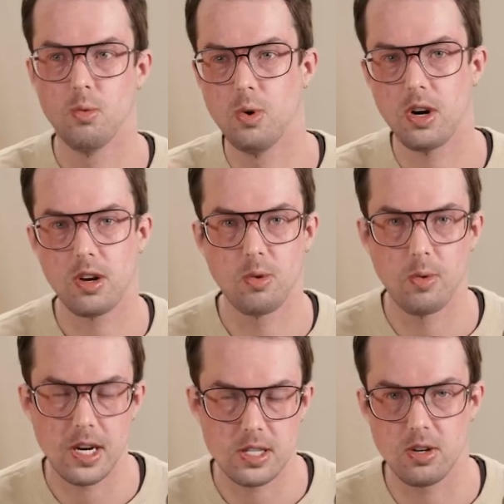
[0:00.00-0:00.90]
worked
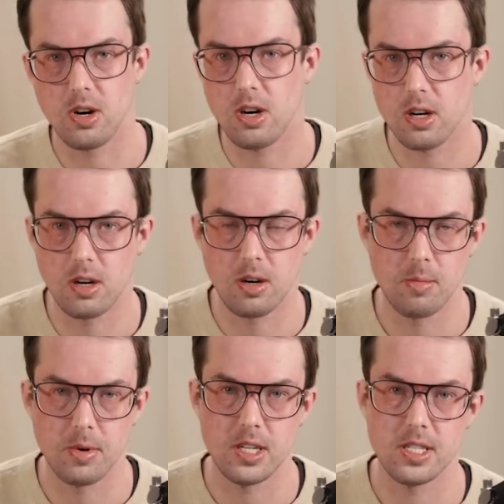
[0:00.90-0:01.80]
with on all the
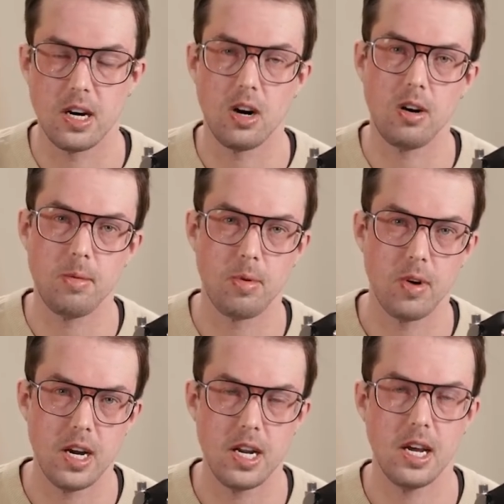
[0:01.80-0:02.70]
companies that are
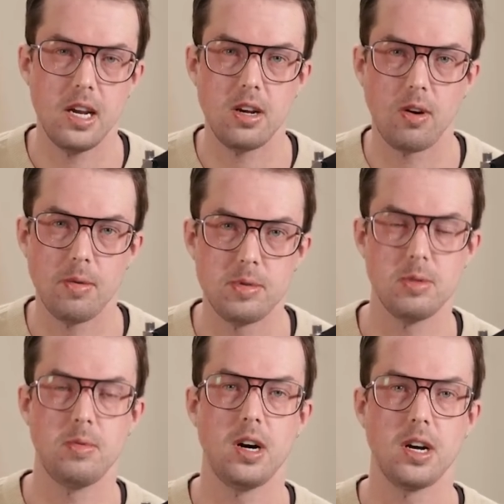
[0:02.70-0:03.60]
operating in the
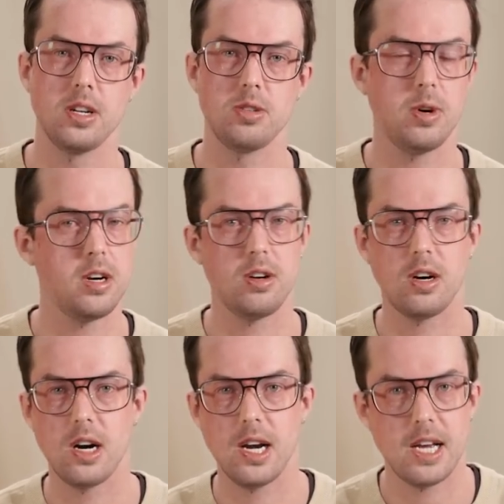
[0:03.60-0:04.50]
crypto markets, whether you
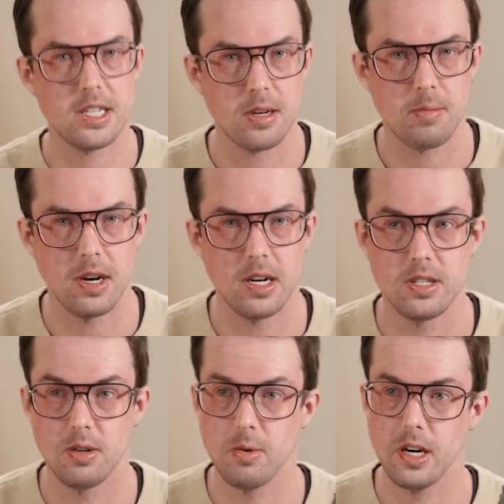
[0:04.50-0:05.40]
are an asset
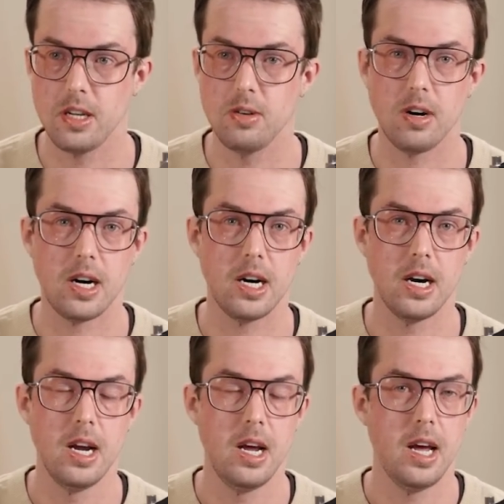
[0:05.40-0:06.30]
manager, whether you are